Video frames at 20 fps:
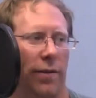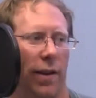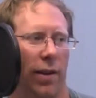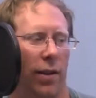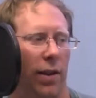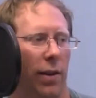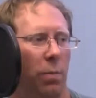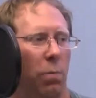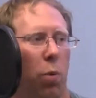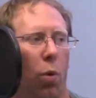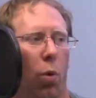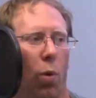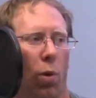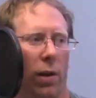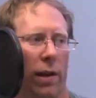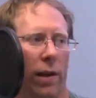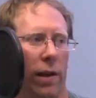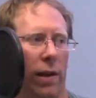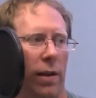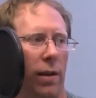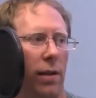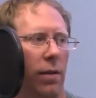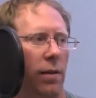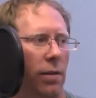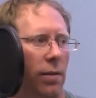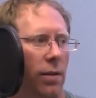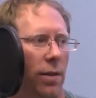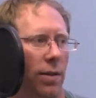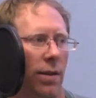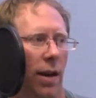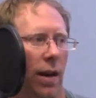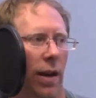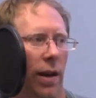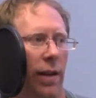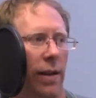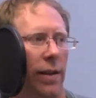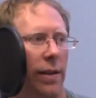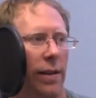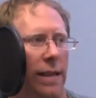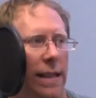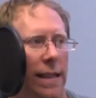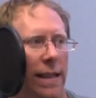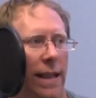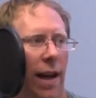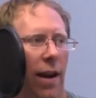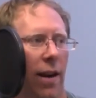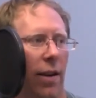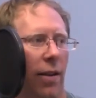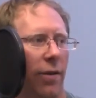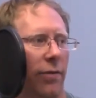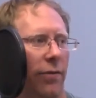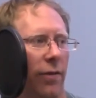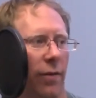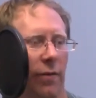very poorly designed decal.